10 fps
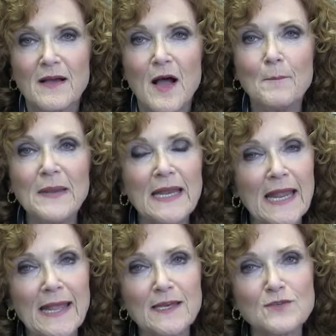A
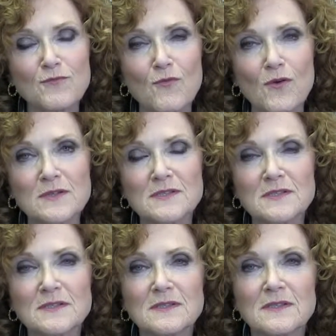mediated divorce
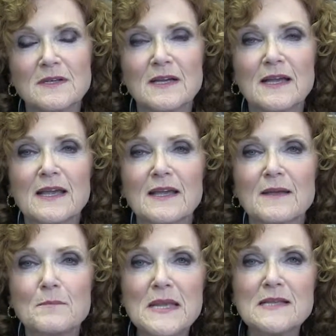
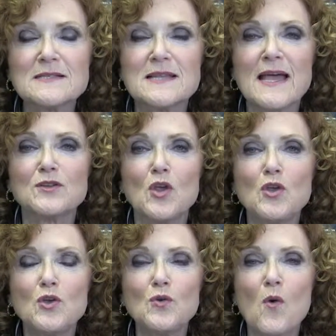means that
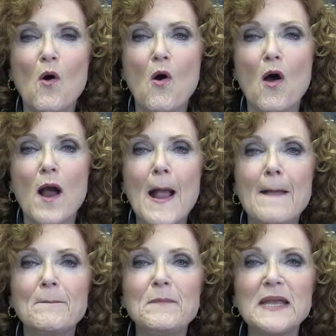you are
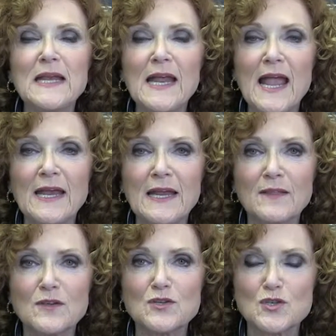
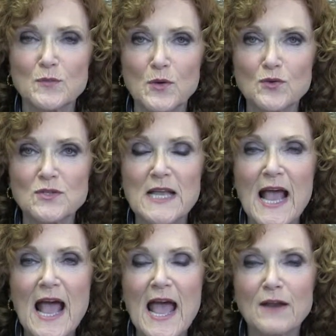mediating the disputes
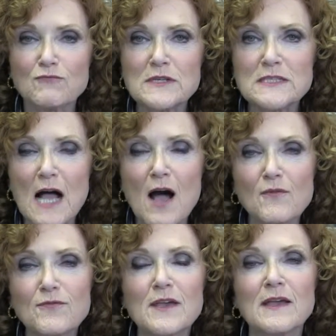and
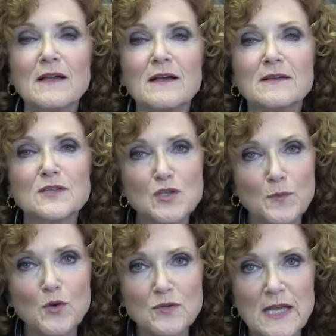resolving
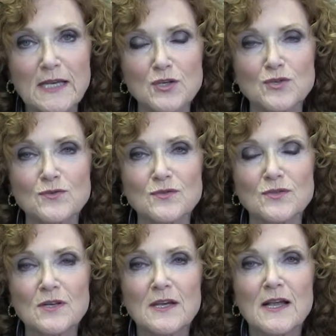disputes and
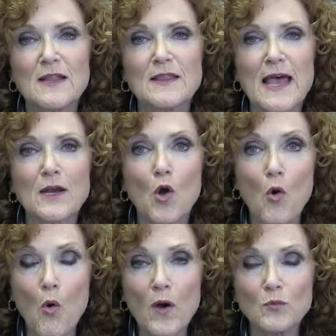issues that a
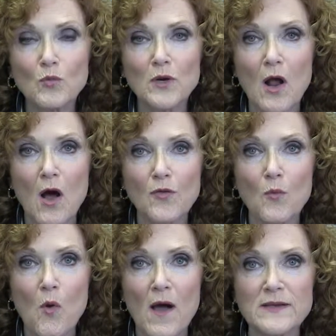court would
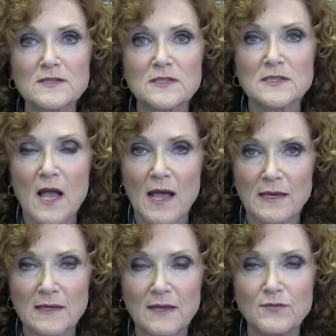otherwise
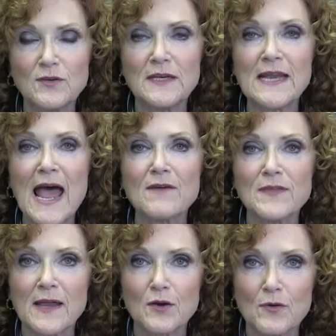decide if you didn't have
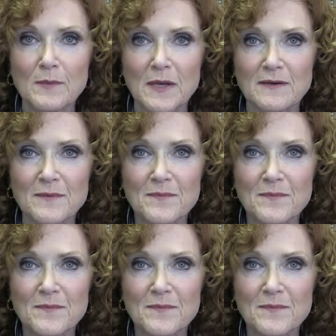that agreement.